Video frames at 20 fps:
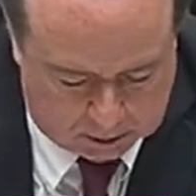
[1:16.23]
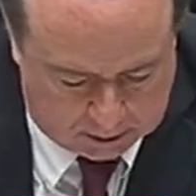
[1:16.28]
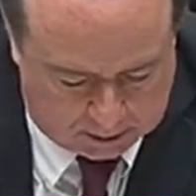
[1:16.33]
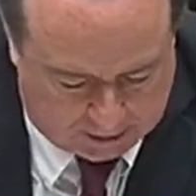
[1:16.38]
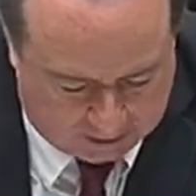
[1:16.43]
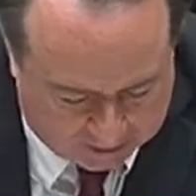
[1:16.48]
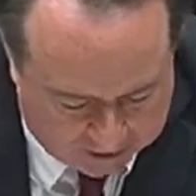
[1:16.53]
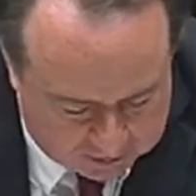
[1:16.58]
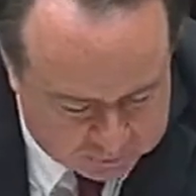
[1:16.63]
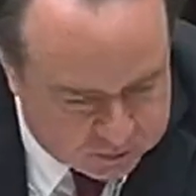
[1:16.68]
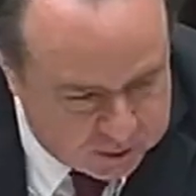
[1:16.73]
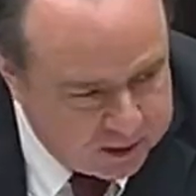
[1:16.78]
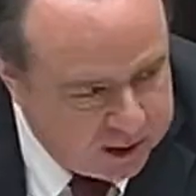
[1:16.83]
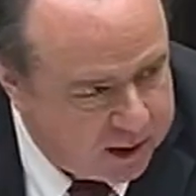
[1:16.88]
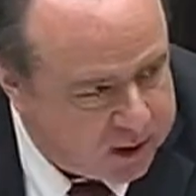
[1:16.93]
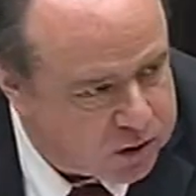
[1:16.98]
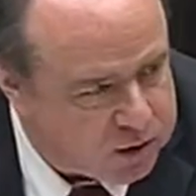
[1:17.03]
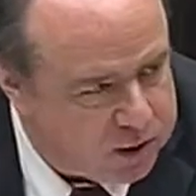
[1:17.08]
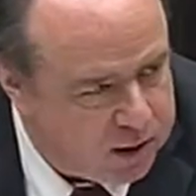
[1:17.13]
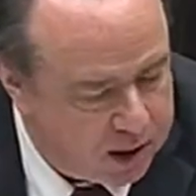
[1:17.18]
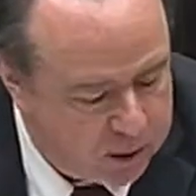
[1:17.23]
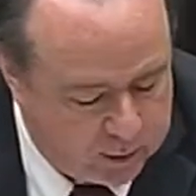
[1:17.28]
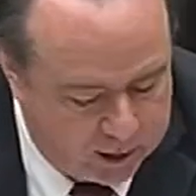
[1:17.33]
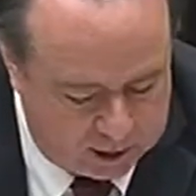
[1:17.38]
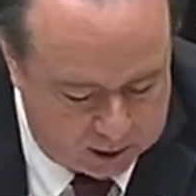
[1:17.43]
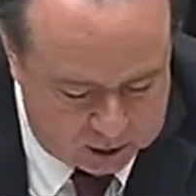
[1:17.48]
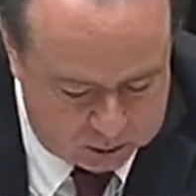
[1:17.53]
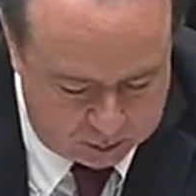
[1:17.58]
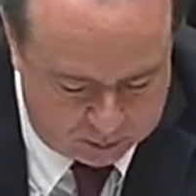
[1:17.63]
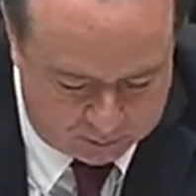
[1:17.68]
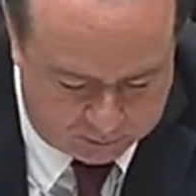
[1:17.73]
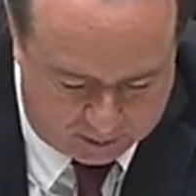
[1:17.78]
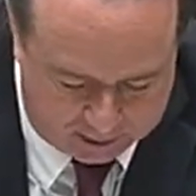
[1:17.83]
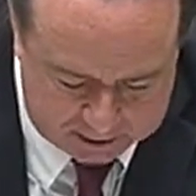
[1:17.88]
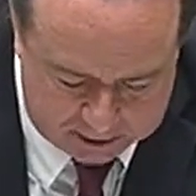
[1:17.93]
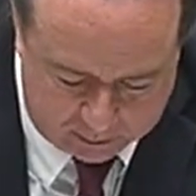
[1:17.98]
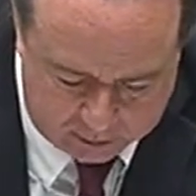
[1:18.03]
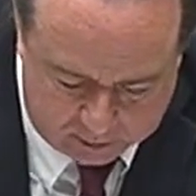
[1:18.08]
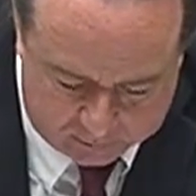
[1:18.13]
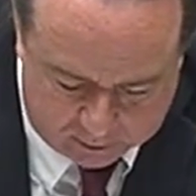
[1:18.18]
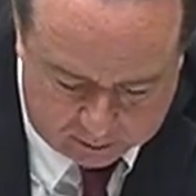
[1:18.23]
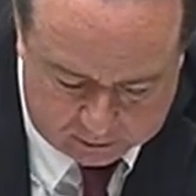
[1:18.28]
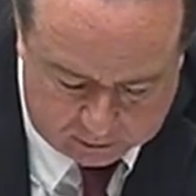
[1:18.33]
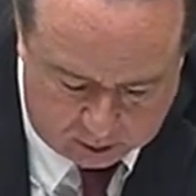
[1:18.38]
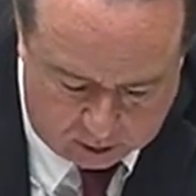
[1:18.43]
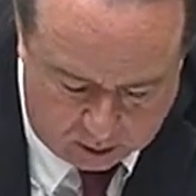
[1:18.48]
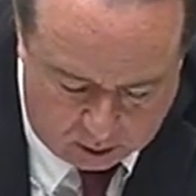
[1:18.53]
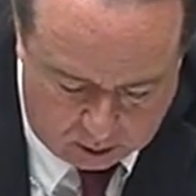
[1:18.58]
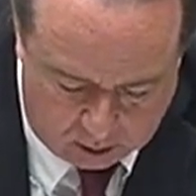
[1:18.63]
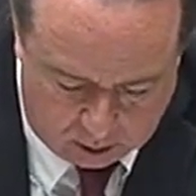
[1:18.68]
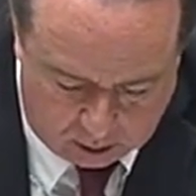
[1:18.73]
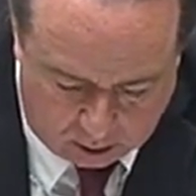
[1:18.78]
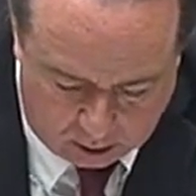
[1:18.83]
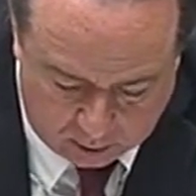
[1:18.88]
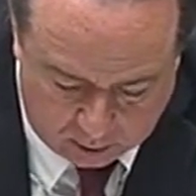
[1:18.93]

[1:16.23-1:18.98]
After the ACA went into effect, however, all